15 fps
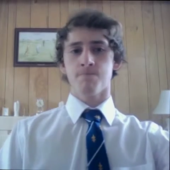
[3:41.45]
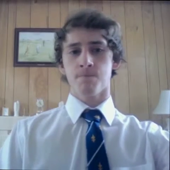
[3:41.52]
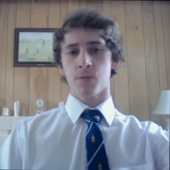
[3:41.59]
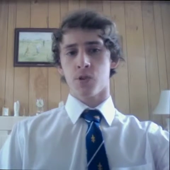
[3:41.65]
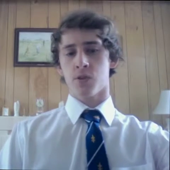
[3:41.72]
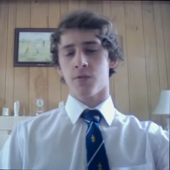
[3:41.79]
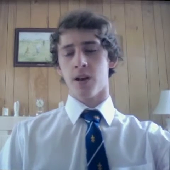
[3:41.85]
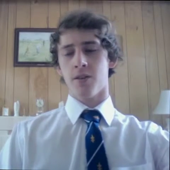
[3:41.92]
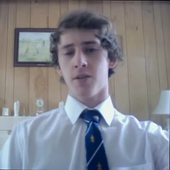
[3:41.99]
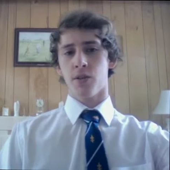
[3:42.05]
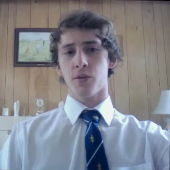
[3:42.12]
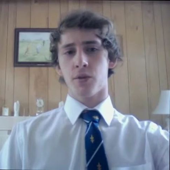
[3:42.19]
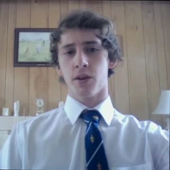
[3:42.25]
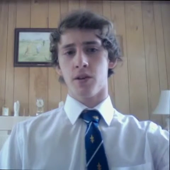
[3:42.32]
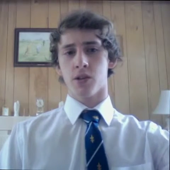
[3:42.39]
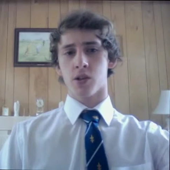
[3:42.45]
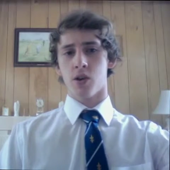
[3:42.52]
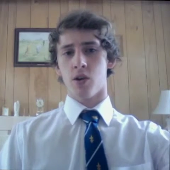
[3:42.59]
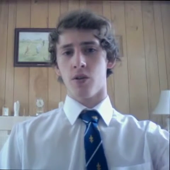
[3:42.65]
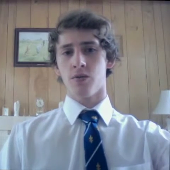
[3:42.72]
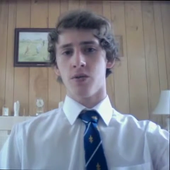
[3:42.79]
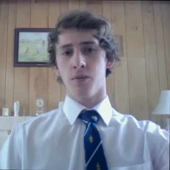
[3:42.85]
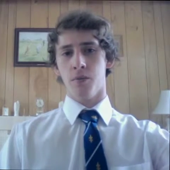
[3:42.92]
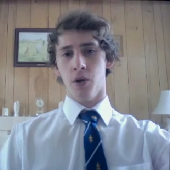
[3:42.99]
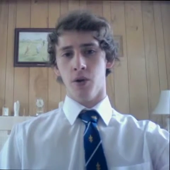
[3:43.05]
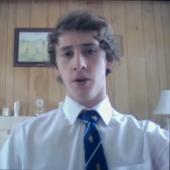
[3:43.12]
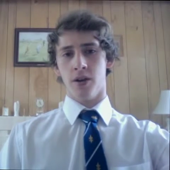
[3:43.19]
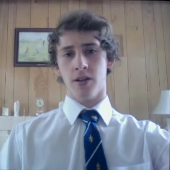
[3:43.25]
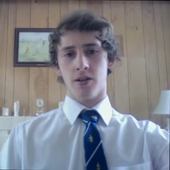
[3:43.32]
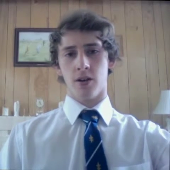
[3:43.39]
Survival thrillers often
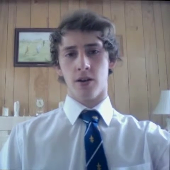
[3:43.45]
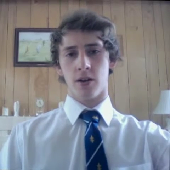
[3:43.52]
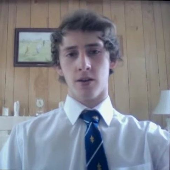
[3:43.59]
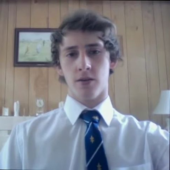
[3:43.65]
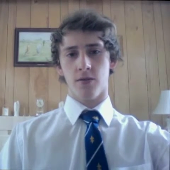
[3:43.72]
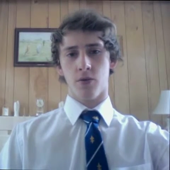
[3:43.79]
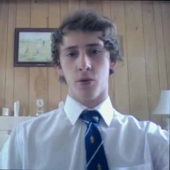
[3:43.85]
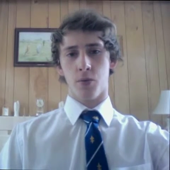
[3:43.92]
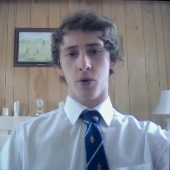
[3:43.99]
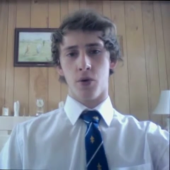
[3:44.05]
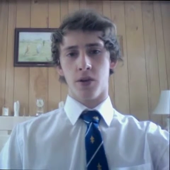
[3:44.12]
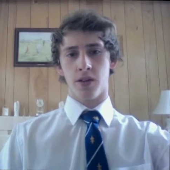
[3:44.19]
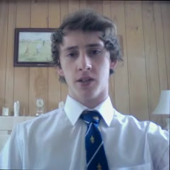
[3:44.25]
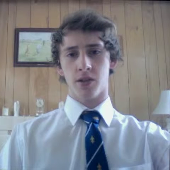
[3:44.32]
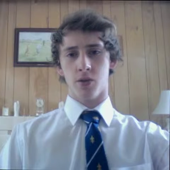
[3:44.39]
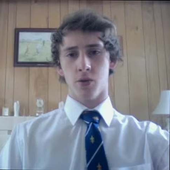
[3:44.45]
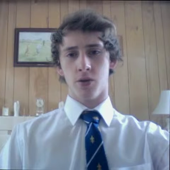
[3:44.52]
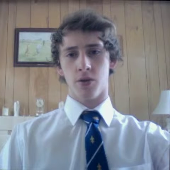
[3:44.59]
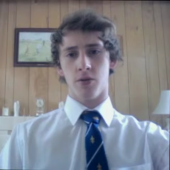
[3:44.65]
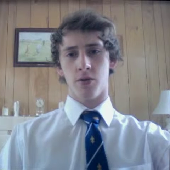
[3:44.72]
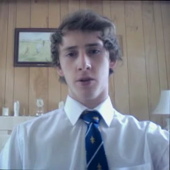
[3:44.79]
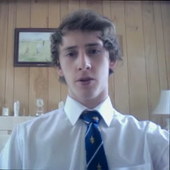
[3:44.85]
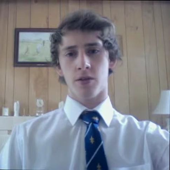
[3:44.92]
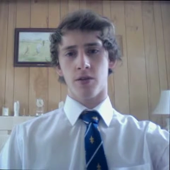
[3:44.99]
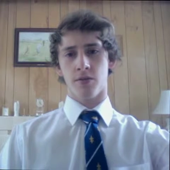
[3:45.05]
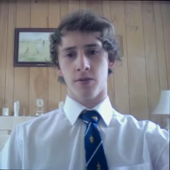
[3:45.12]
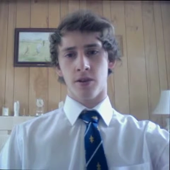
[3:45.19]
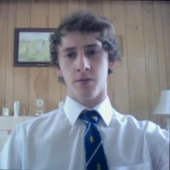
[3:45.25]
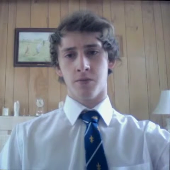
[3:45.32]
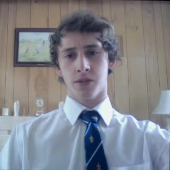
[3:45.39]
employ a dark and foreboding score throughout their
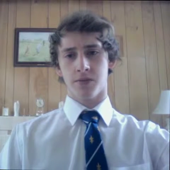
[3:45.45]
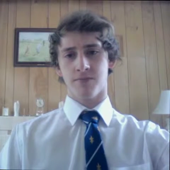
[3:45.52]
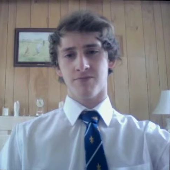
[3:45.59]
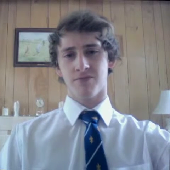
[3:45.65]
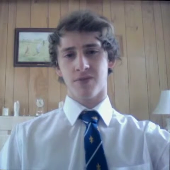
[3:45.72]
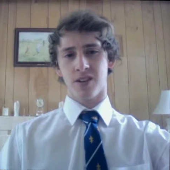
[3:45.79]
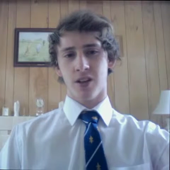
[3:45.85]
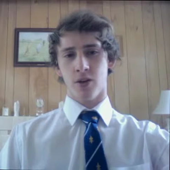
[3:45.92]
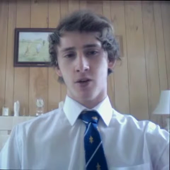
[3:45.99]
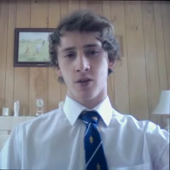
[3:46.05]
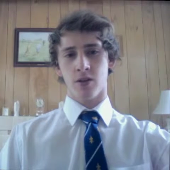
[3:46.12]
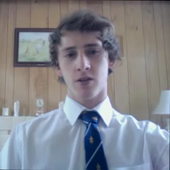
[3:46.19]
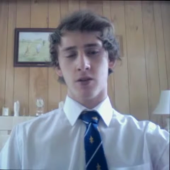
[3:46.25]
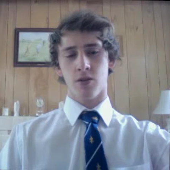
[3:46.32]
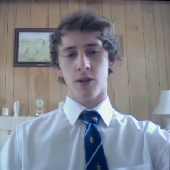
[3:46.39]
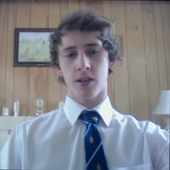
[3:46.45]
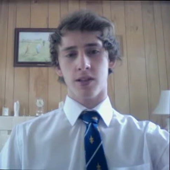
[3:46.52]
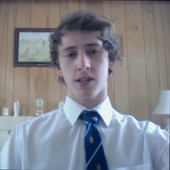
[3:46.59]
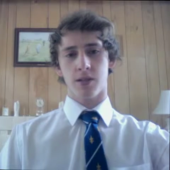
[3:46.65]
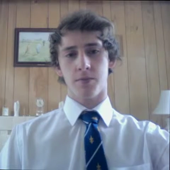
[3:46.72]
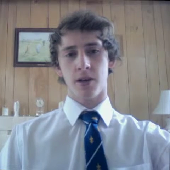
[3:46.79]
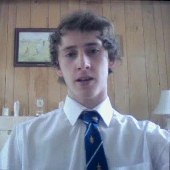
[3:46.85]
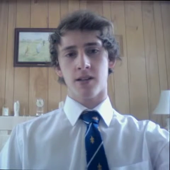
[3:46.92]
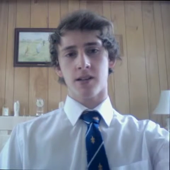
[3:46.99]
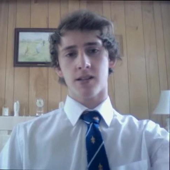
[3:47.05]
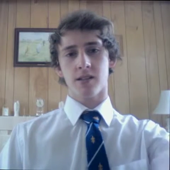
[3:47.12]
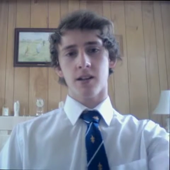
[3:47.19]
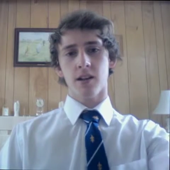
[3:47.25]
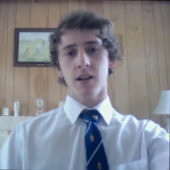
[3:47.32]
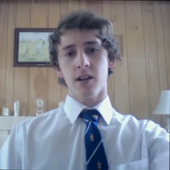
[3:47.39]
films in order to create
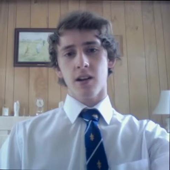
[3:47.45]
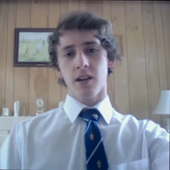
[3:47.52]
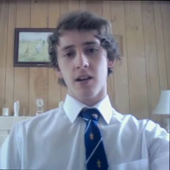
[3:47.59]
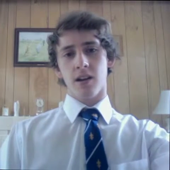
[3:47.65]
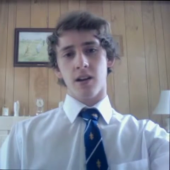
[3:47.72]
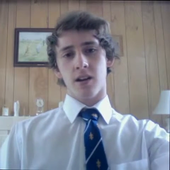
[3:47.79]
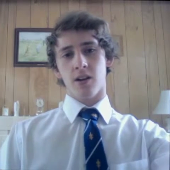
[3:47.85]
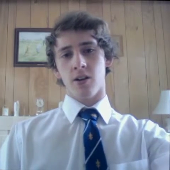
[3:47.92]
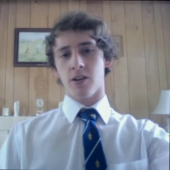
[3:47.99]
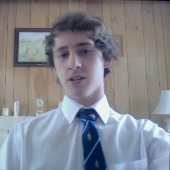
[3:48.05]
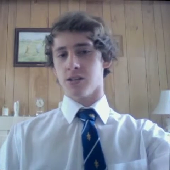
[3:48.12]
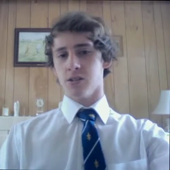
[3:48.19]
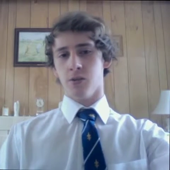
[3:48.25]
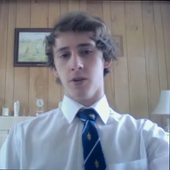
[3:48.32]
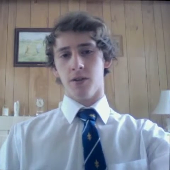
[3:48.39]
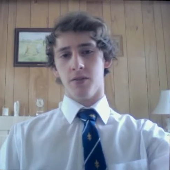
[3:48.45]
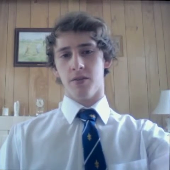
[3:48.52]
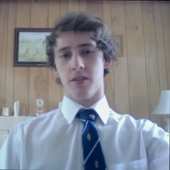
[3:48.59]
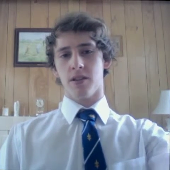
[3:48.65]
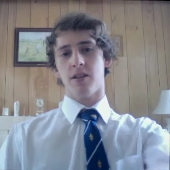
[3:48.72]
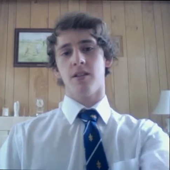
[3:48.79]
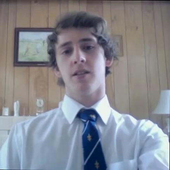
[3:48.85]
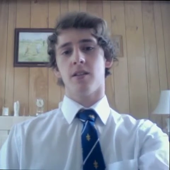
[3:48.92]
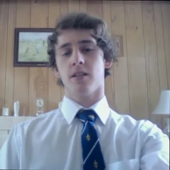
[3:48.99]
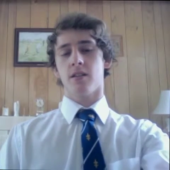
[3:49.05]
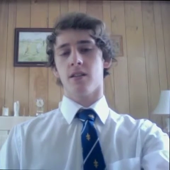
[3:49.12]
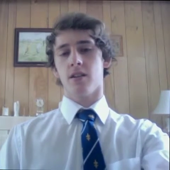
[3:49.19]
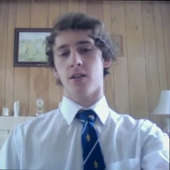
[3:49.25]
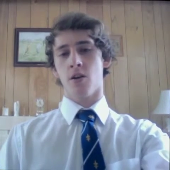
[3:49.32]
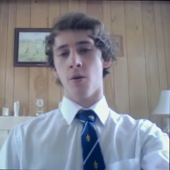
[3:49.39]
suspense, and ours is no different.
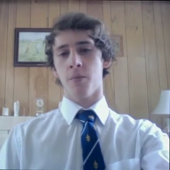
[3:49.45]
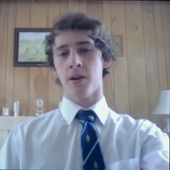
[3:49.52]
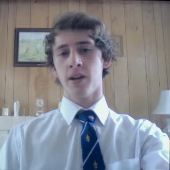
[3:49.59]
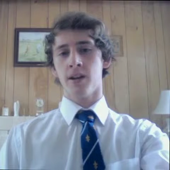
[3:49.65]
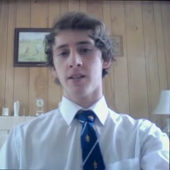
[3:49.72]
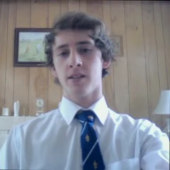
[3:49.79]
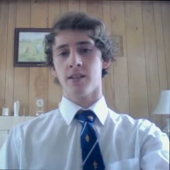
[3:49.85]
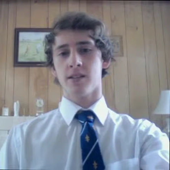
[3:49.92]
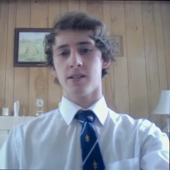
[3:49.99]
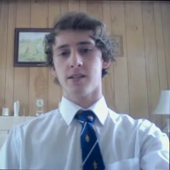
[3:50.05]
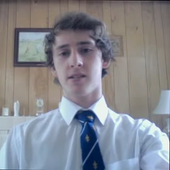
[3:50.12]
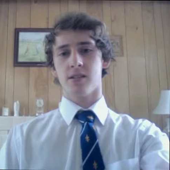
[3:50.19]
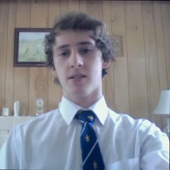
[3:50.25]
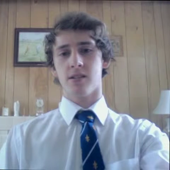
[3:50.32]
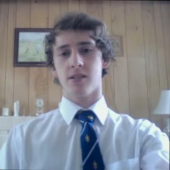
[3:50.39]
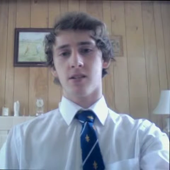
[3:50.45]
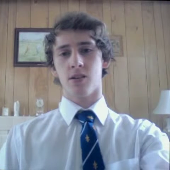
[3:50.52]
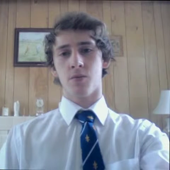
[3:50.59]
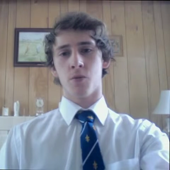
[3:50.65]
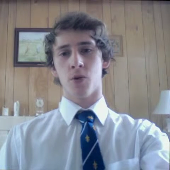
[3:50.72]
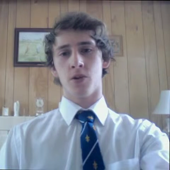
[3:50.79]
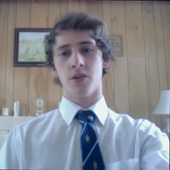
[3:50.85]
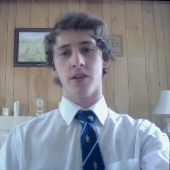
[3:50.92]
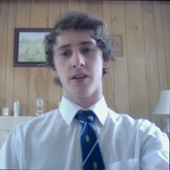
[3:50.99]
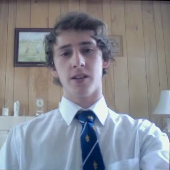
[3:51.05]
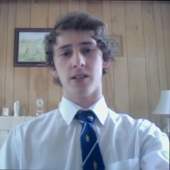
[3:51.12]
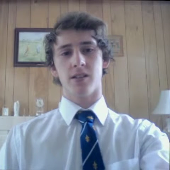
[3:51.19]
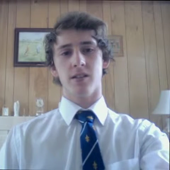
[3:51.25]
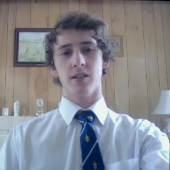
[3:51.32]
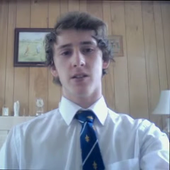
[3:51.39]
Accompanying this is our more
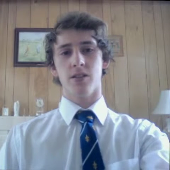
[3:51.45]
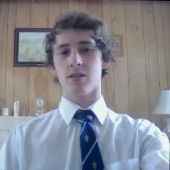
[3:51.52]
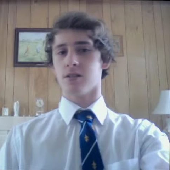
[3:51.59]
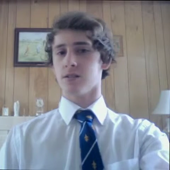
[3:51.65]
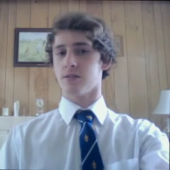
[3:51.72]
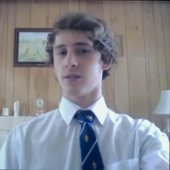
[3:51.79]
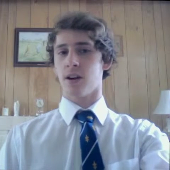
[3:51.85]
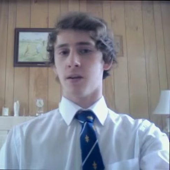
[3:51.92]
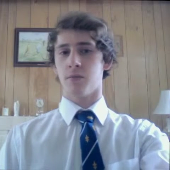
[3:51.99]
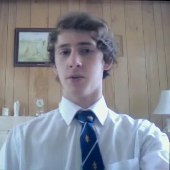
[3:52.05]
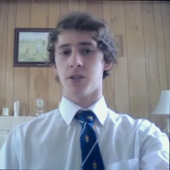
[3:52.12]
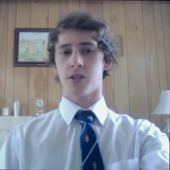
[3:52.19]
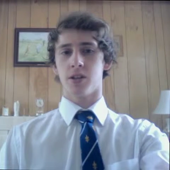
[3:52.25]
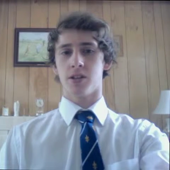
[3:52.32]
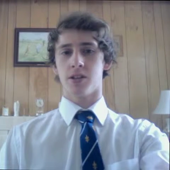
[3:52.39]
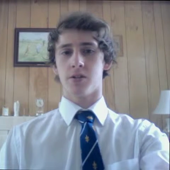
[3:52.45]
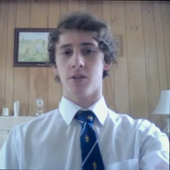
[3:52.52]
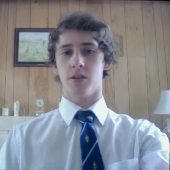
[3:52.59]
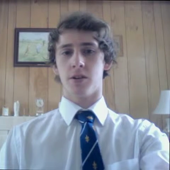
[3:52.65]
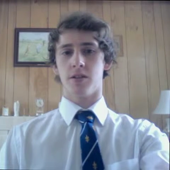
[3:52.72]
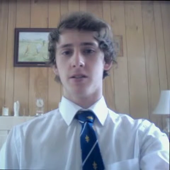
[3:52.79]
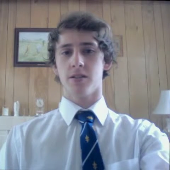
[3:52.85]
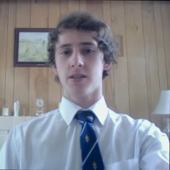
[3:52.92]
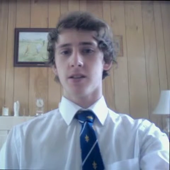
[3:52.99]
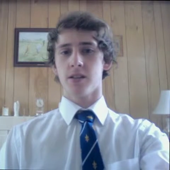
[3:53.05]
traditional use of camera shots throughout.